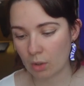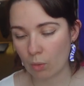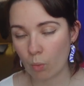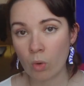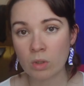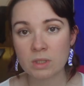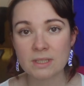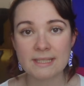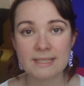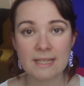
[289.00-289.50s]

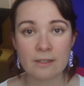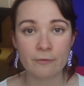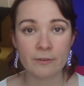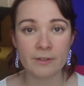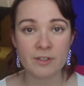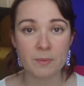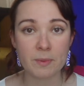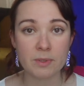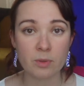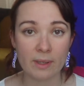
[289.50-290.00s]
What's the
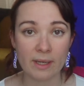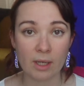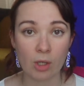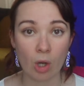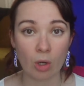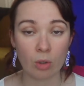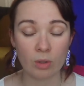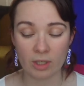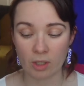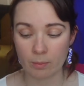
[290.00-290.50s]
difference between a
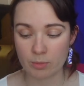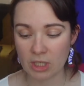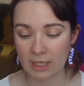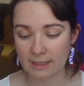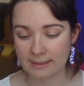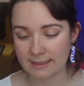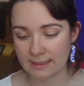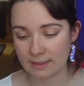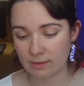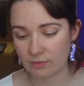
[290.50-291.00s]
goal and
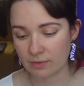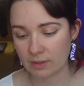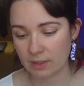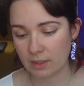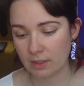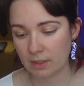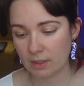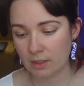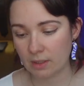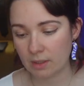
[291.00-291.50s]
objective?
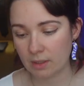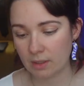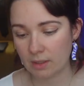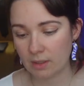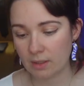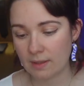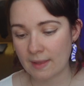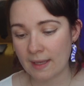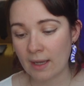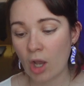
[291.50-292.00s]

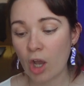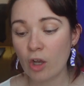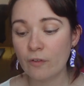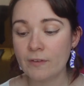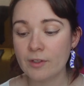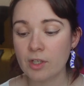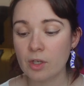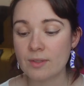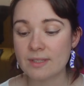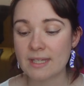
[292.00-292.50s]
They are
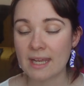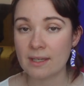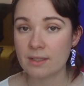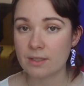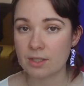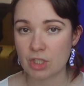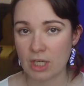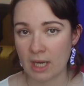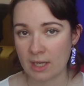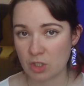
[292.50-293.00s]
often used
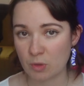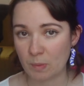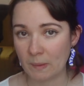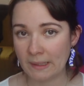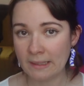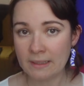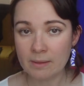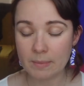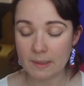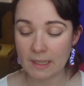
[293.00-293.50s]

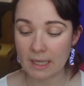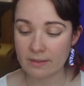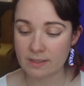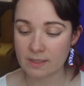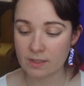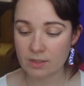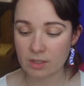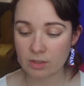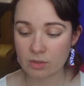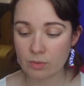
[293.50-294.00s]
interchangeably, but there
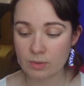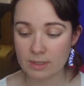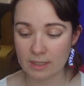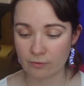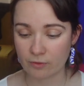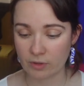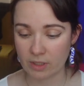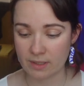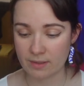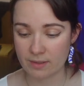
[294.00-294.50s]
is a subtle
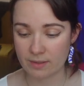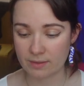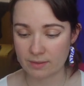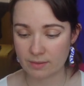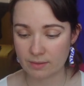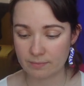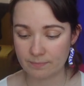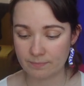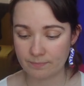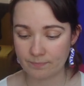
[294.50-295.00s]

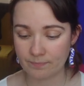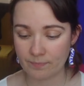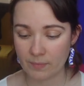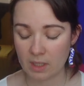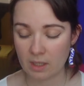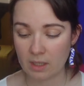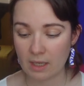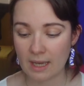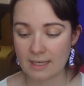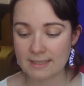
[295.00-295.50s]
difference.
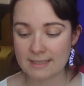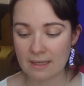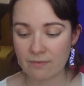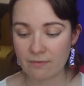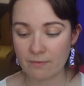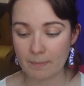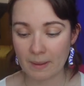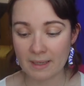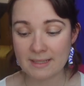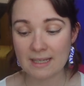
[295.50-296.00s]

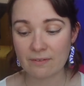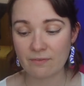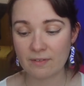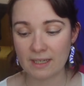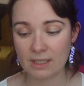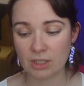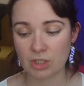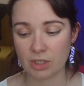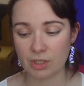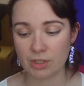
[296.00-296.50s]
By
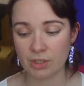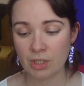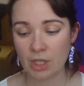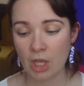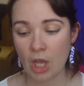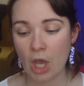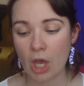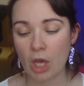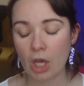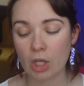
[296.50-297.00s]
definition,
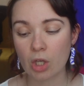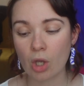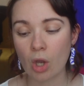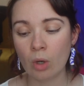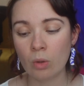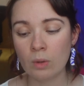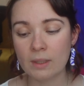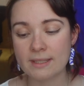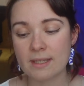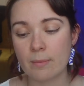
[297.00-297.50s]
a
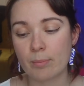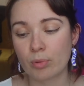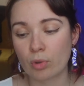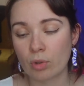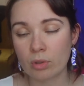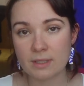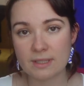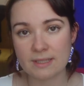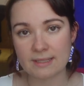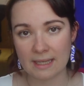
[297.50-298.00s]
goal is a
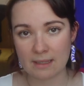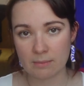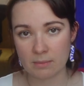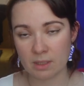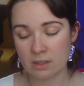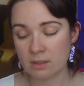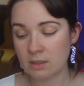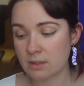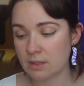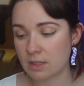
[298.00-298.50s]
broad
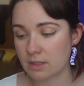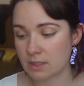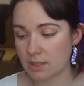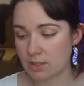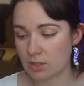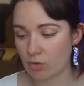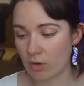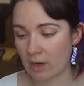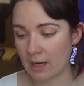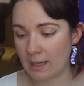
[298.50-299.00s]
statement that
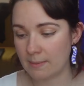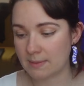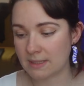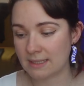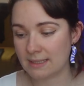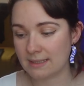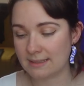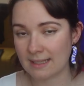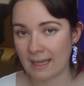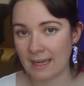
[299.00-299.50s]
describes
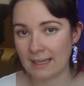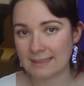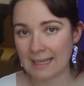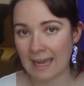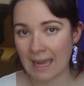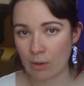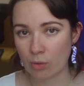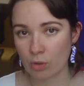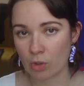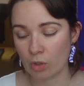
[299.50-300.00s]
a desired
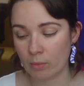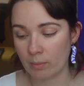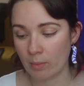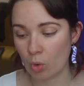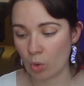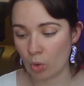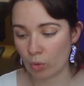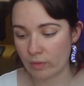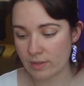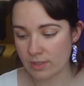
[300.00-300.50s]
outcome
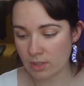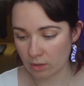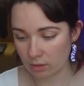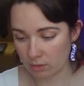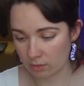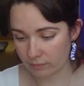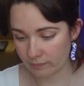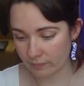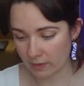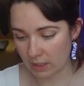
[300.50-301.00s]
or
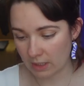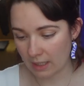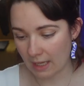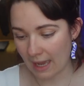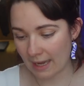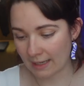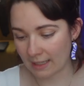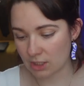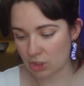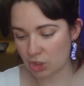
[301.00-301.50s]
result,
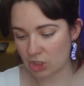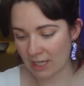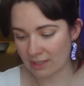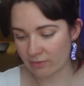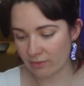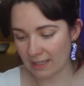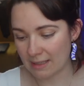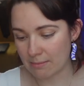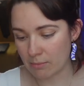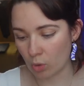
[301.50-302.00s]
and it's
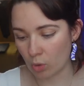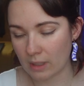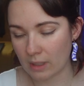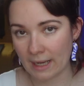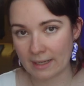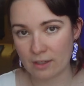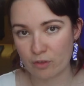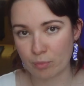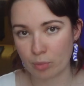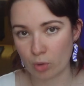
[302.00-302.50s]
generally
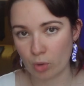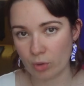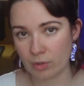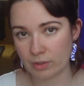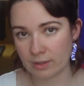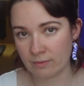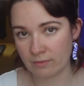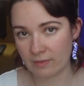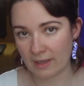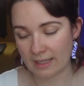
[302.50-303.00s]
kind of
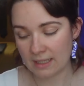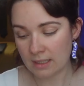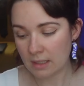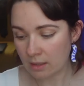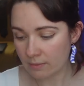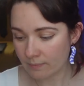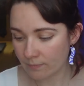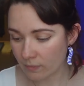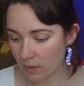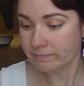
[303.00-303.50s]
broad and
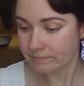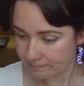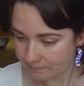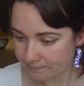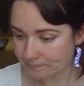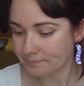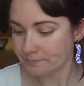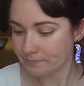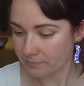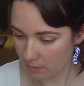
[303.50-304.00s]
vague.
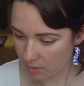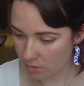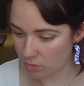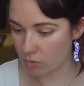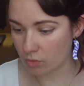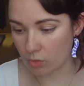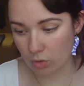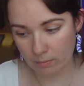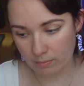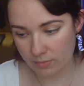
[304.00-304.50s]

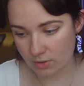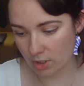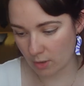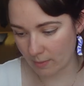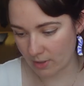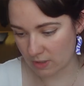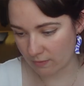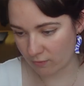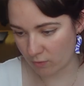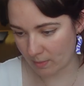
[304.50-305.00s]
So much